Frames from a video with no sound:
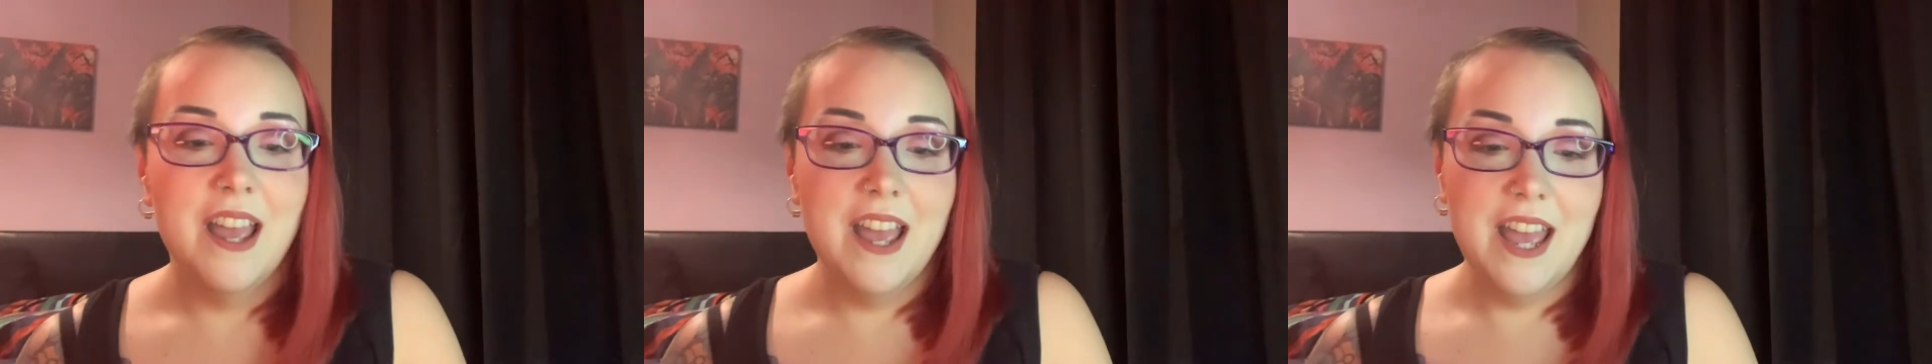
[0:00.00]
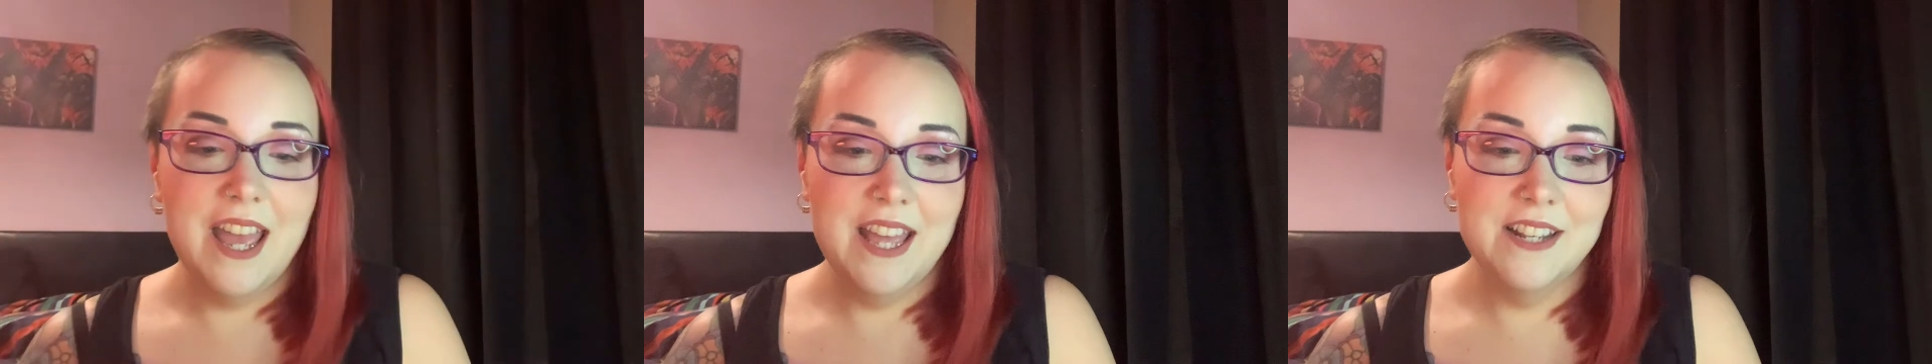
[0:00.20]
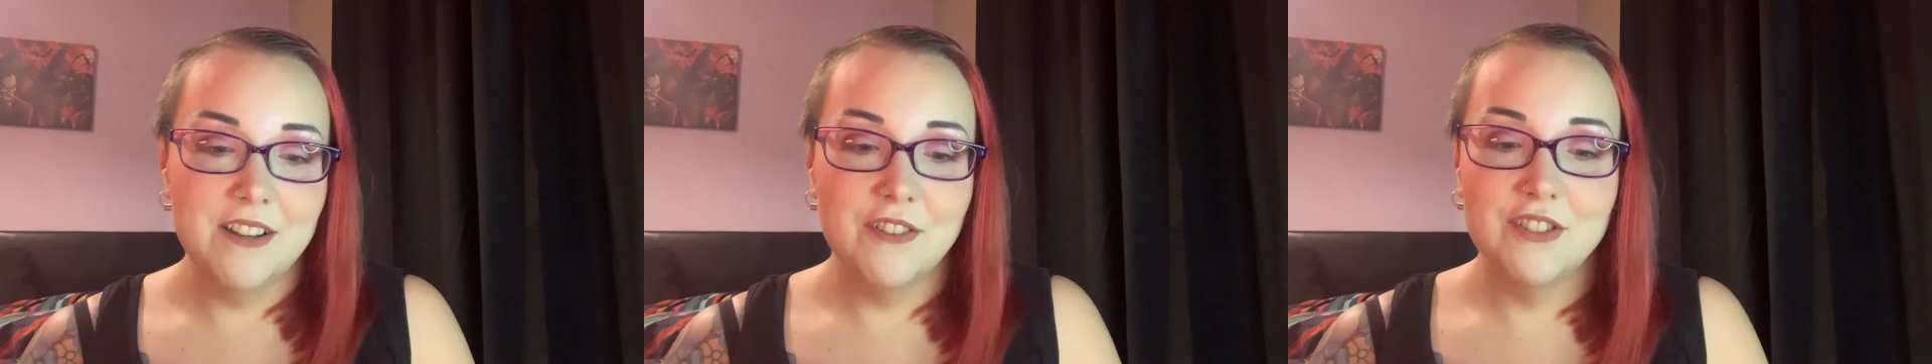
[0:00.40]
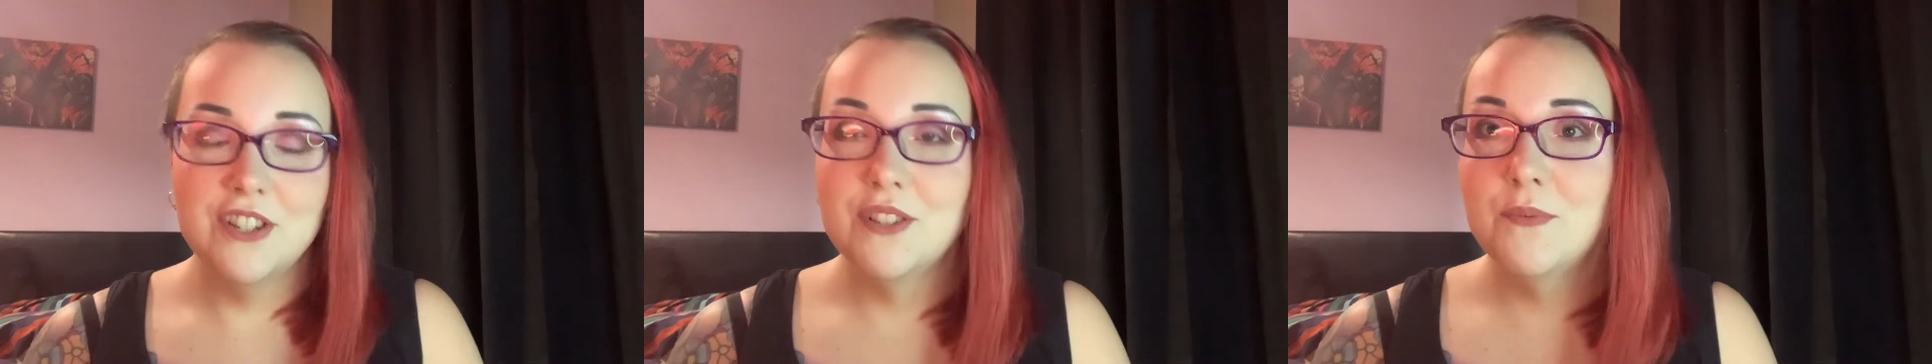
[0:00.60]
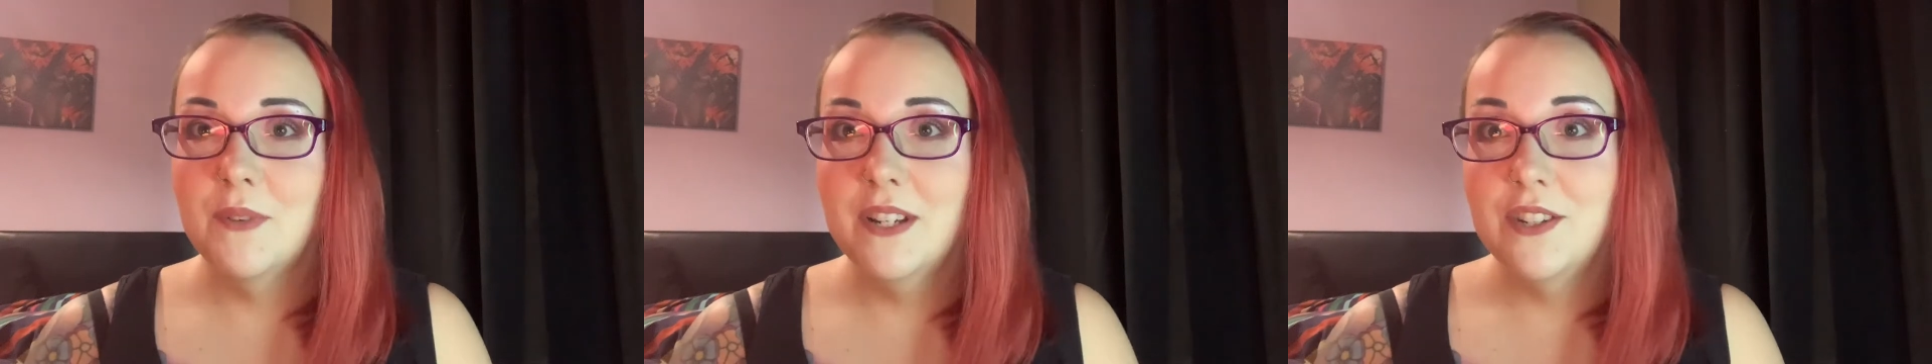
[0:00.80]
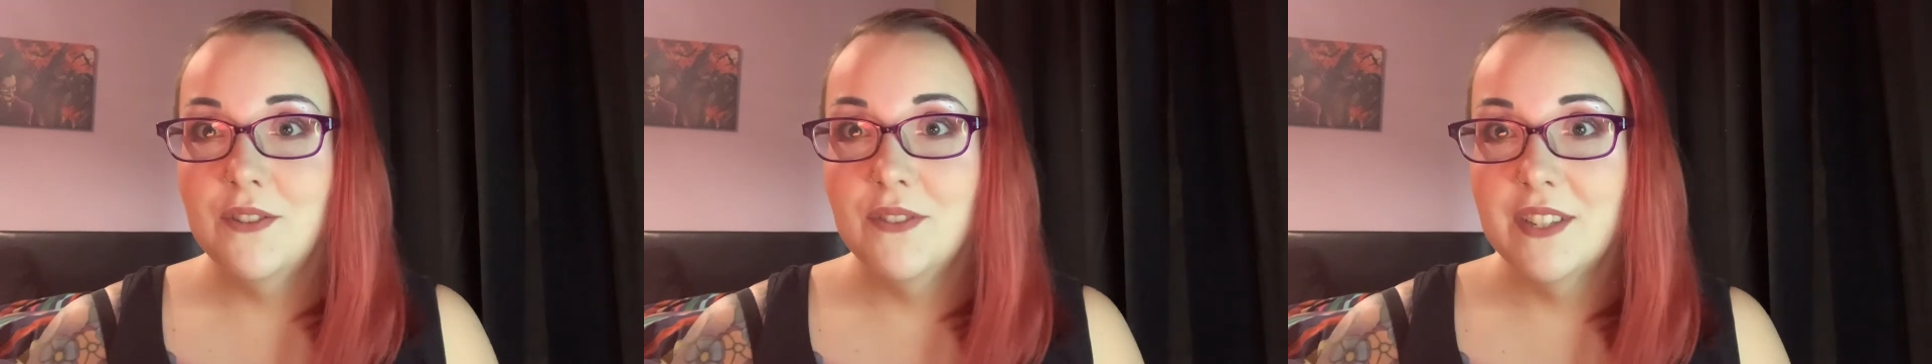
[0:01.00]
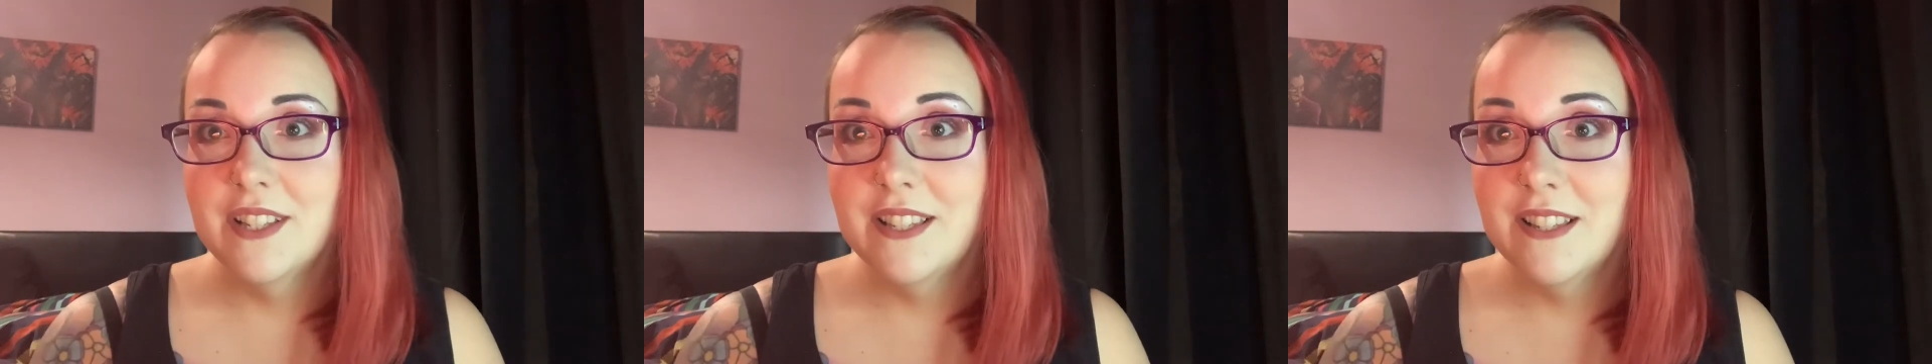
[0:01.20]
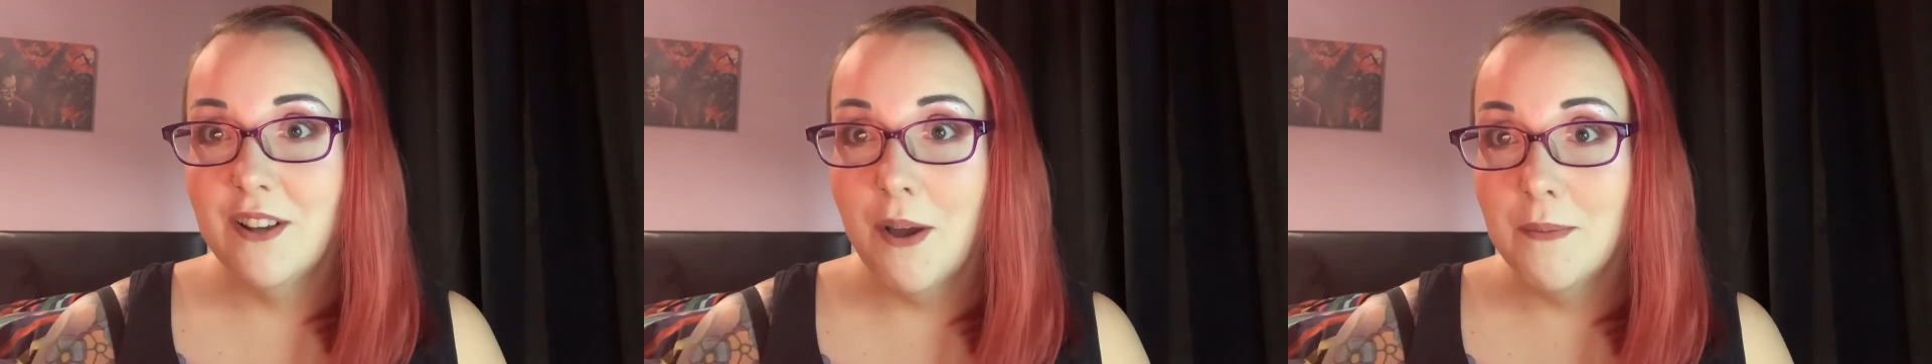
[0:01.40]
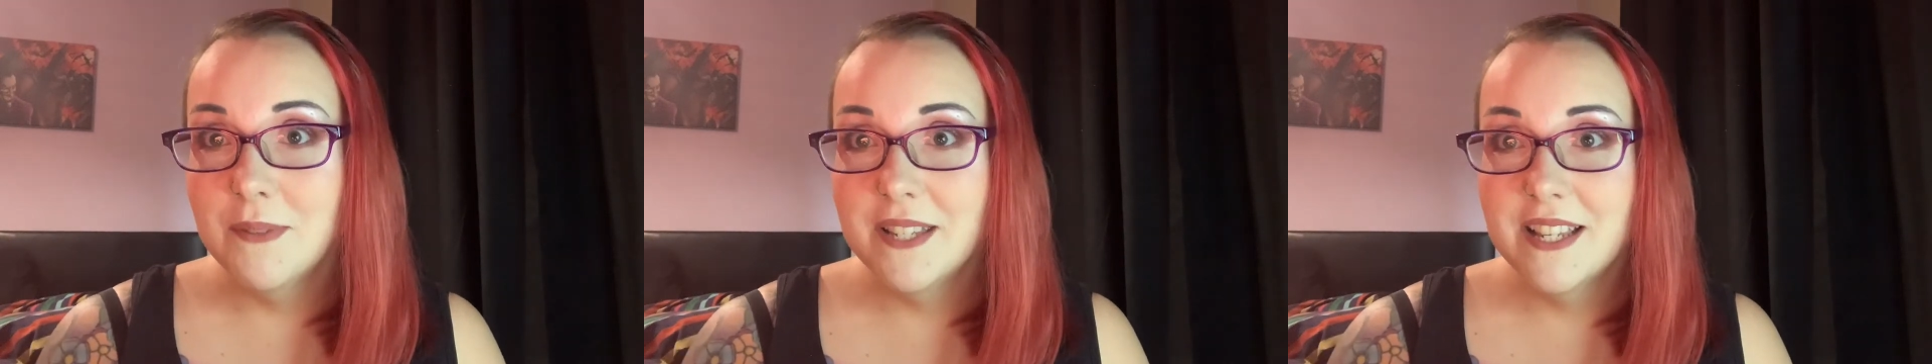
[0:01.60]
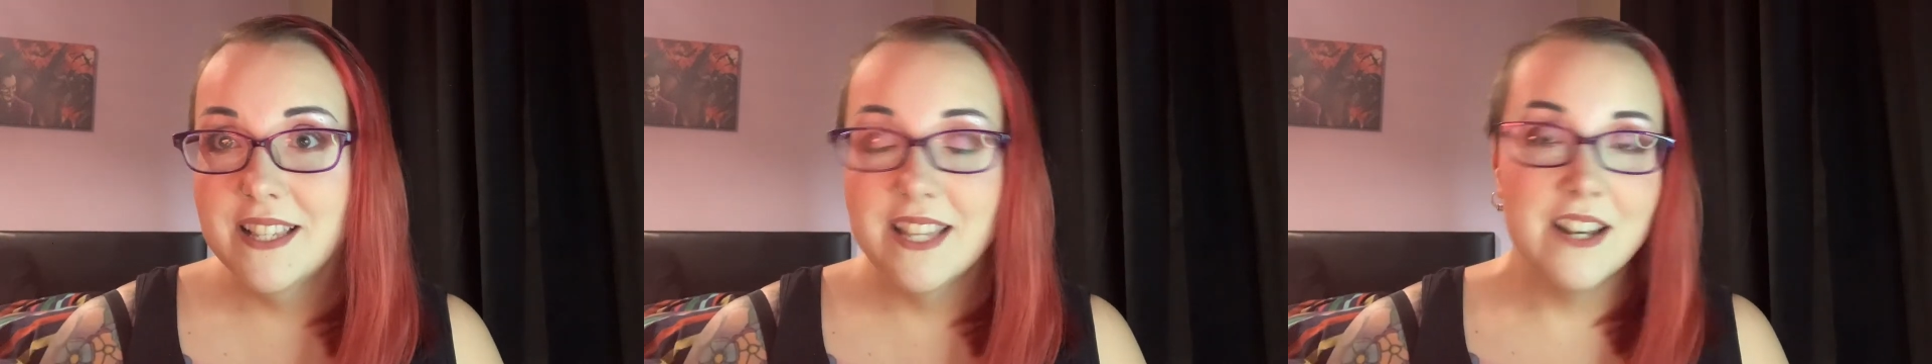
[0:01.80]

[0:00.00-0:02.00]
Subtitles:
and I'll just read you the synopsis